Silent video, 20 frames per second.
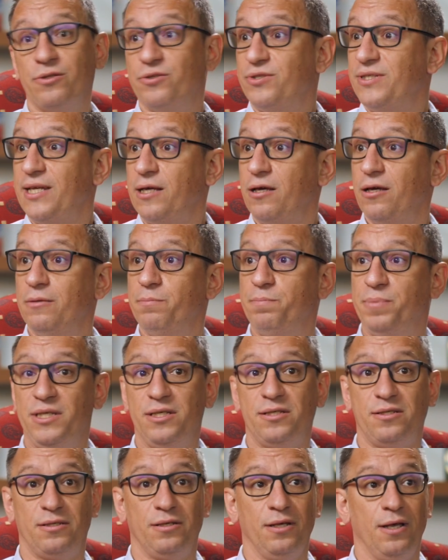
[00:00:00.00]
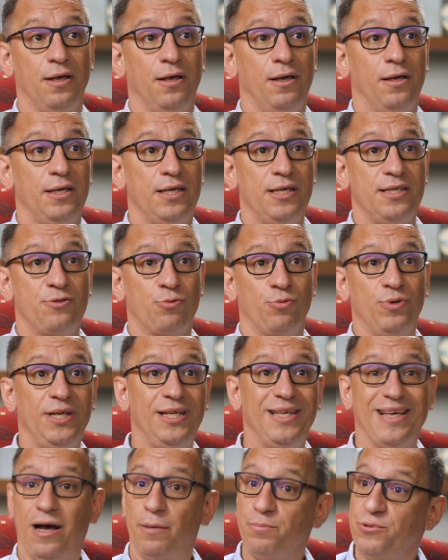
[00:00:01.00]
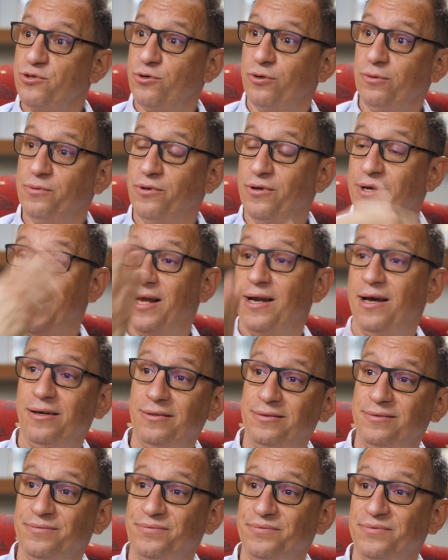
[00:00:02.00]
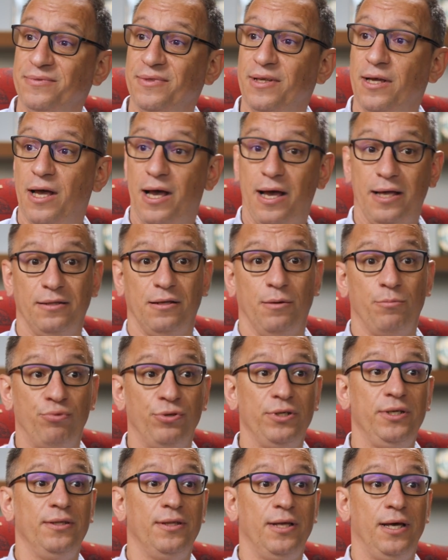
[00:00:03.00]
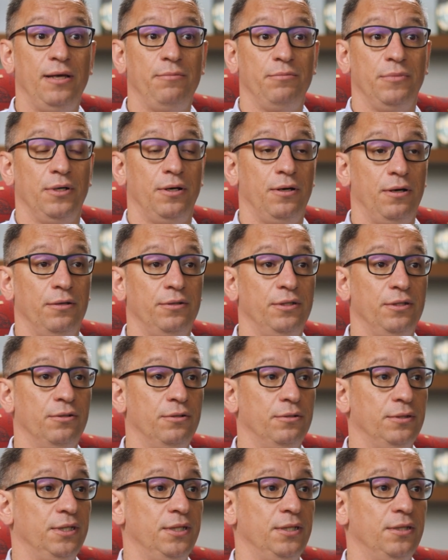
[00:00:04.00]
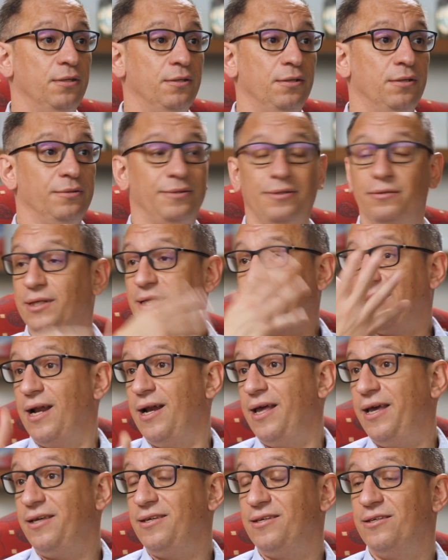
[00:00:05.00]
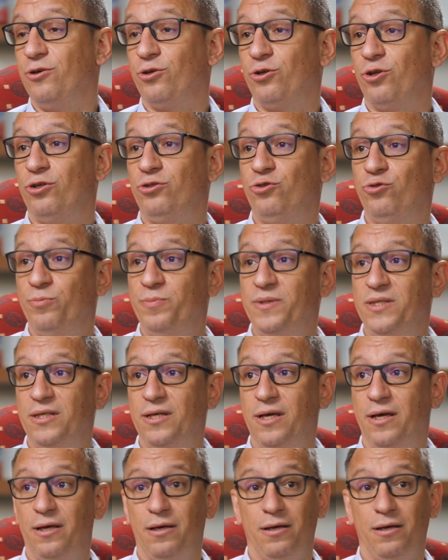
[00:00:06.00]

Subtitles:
The second piece is really absorb the data and bring them in the data lake in order to be